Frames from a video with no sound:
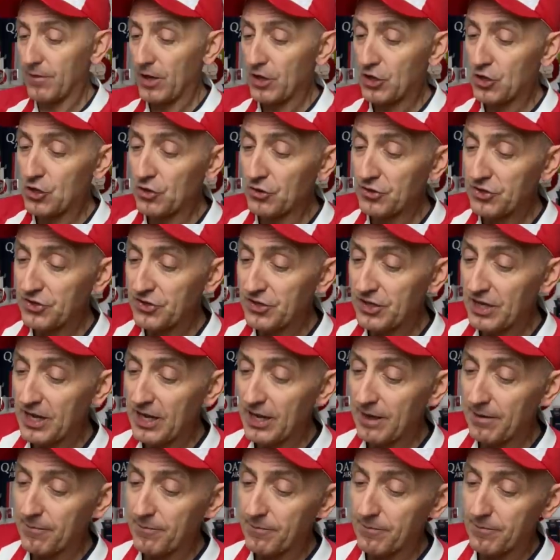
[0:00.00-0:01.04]
It does
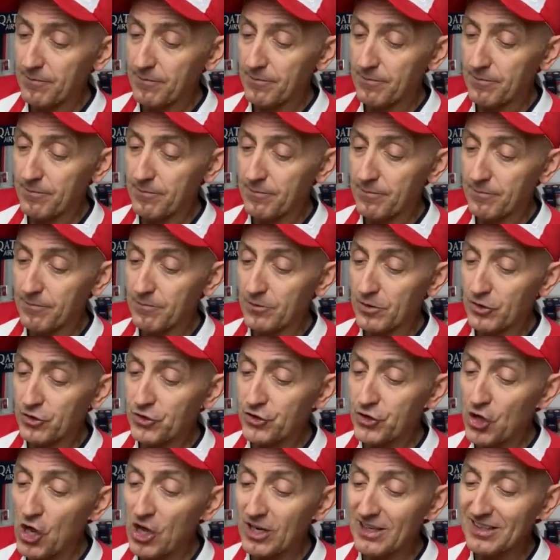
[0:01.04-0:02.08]
say
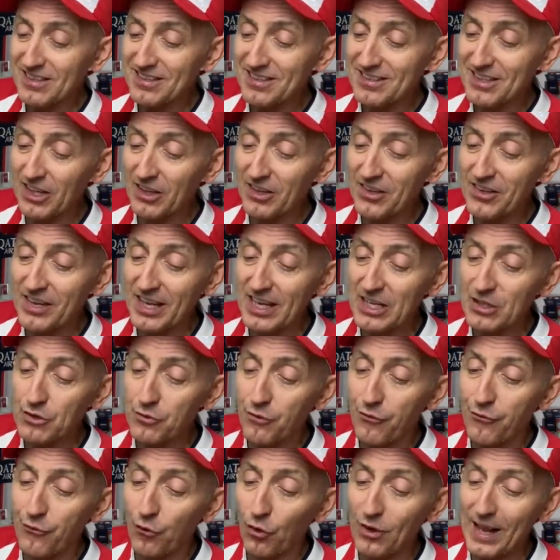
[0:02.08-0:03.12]
Cirkin still needs
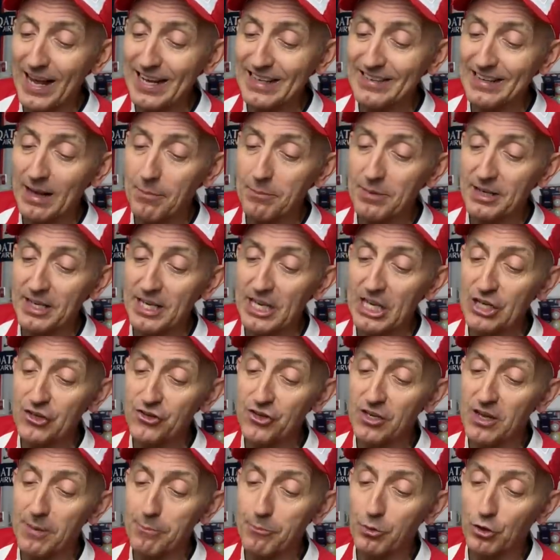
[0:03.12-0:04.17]
full
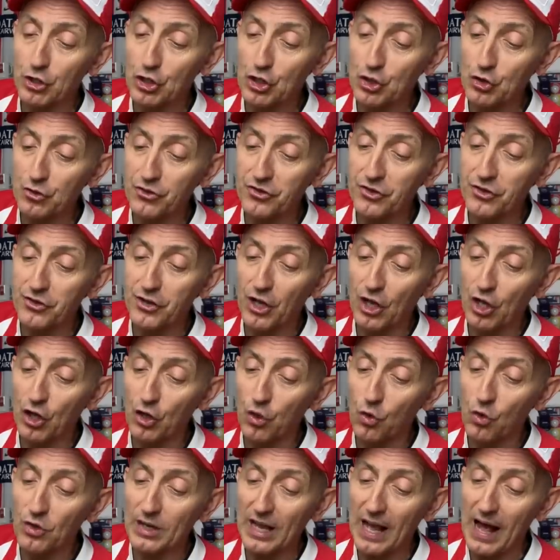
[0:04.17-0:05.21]
examination, but doesn't
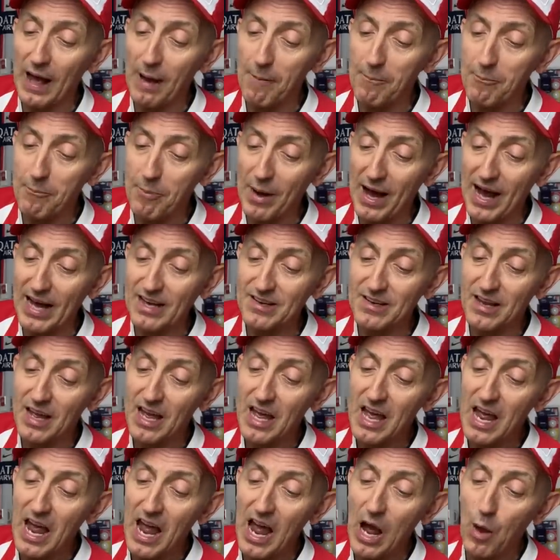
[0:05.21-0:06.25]
look a bad,
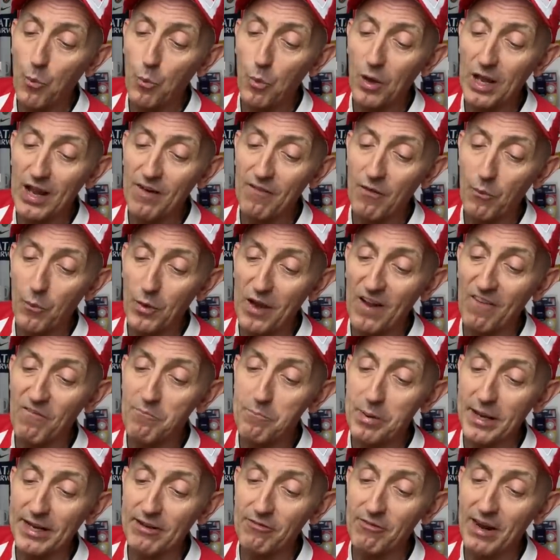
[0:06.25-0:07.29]
and we'll have
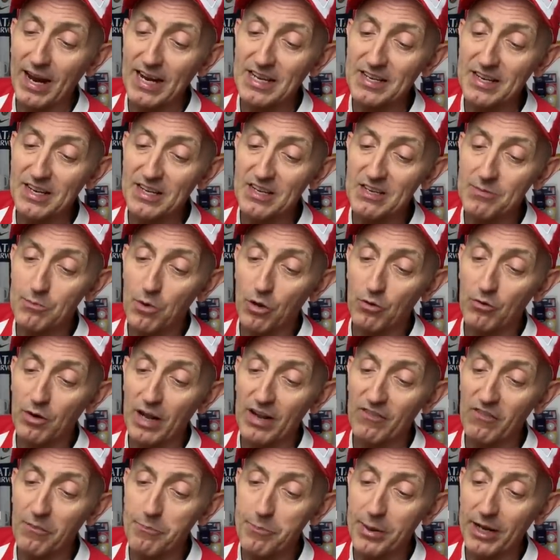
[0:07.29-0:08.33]
better ID tomorrow. I'll
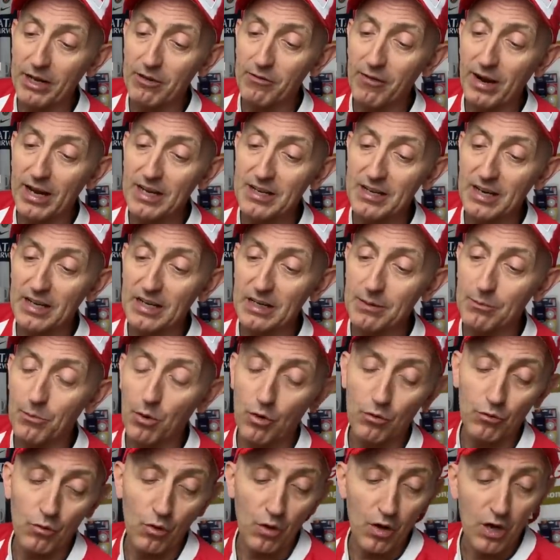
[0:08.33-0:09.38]
have a better ID
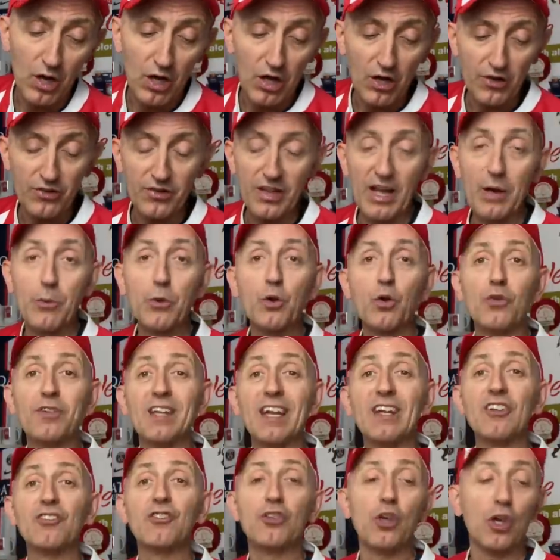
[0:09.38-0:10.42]
tomorrow. So there we go.
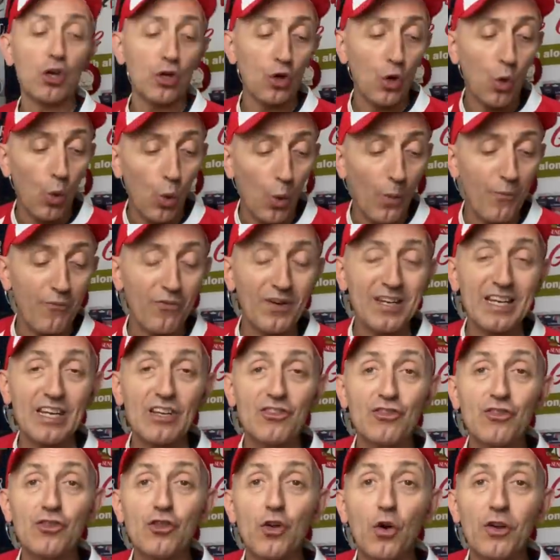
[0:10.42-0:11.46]
Dennis Cirkin hopefully
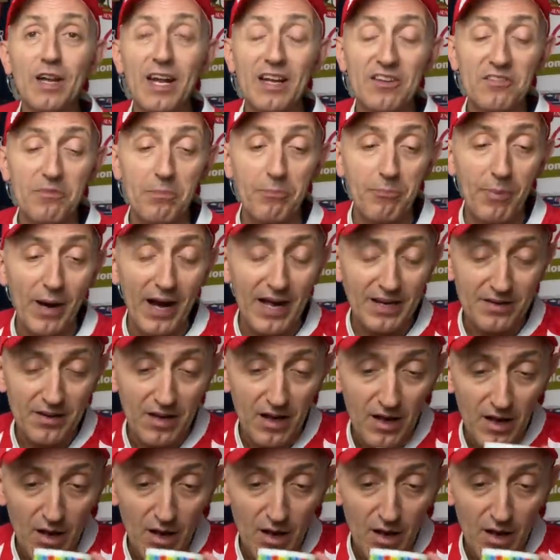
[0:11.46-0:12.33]
is not as bad.